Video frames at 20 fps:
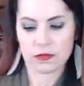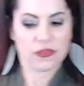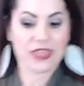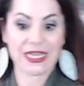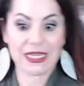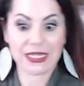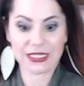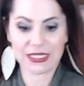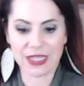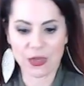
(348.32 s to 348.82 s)

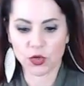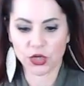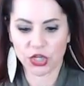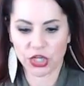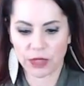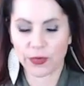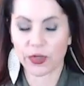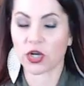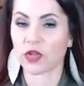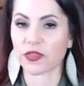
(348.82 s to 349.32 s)
things that we're
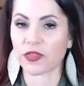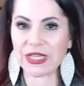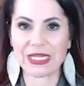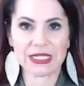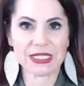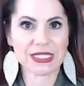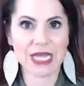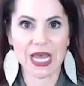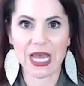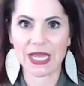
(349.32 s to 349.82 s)
going to put on the
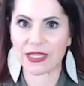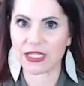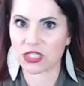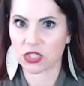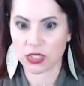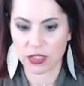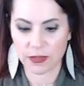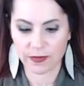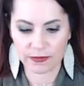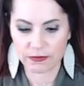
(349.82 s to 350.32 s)
inside that's
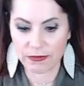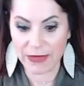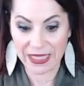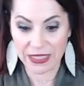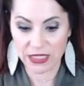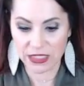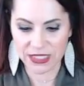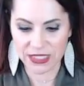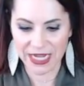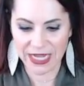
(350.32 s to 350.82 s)
going to make
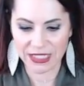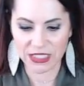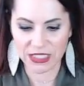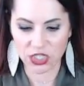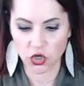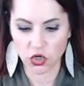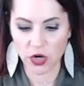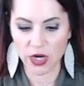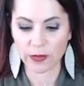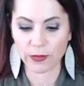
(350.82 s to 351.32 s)
this taste
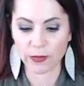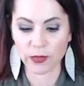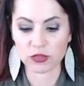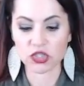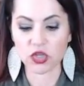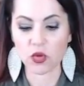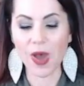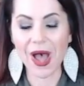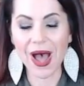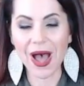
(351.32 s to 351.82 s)
incredible.
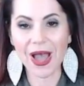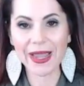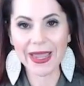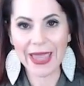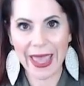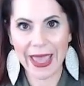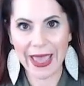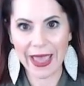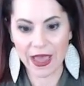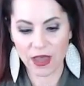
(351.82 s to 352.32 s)
So I
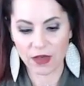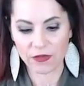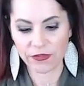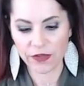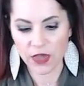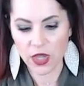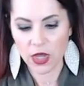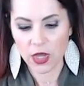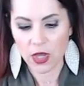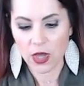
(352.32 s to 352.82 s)
have
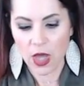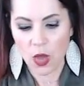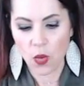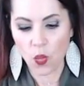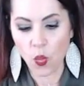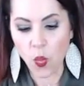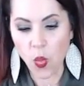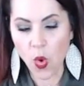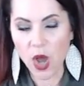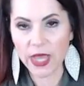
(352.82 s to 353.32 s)

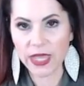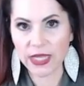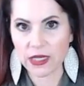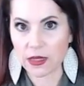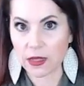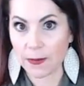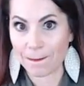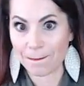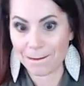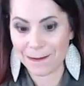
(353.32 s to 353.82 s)

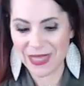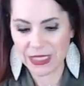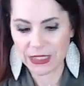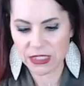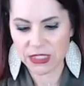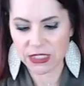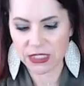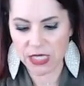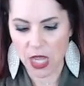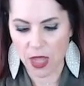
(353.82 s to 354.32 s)
1
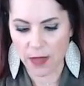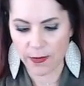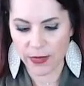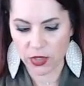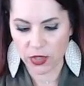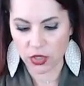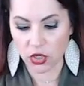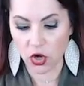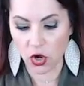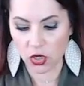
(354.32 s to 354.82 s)
minced up
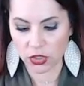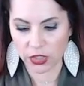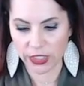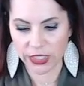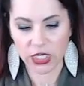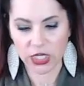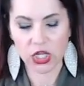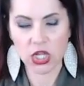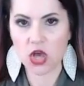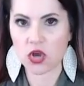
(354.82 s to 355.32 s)

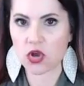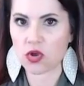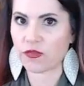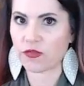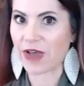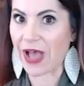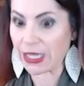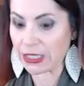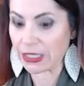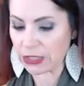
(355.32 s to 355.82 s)
garlic
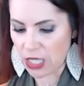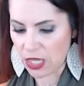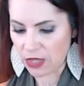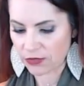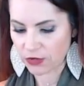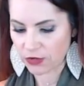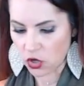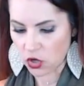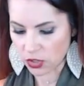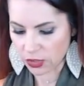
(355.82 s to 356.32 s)
clove. I love
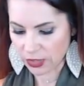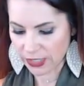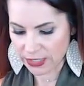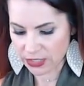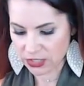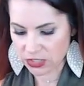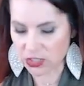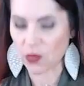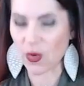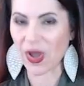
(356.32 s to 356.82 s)

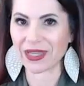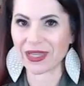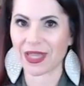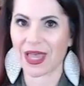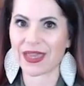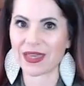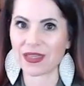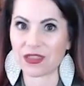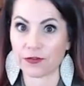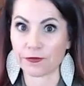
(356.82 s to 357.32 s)
garlic, so I
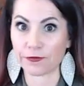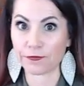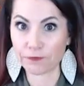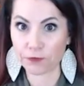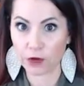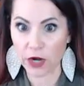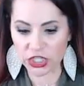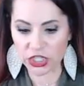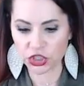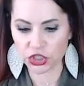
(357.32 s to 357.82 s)
like the
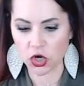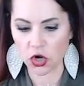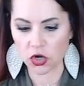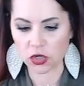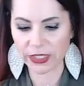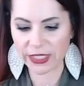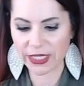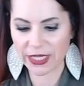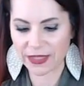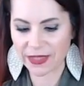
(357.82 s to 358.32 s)
fresh
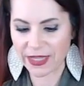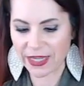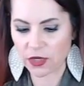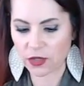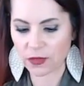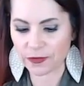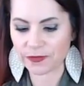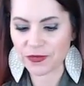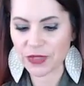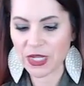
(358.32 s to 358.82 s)
garlic in
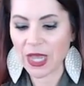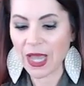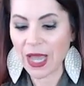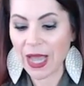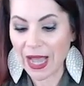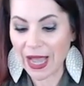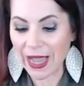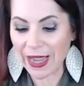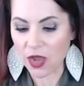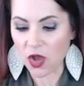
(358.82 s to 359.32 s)
there.
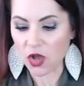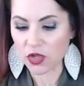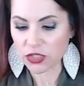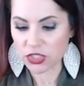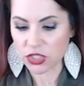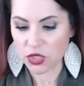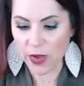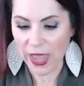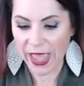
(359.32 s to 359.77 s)
I also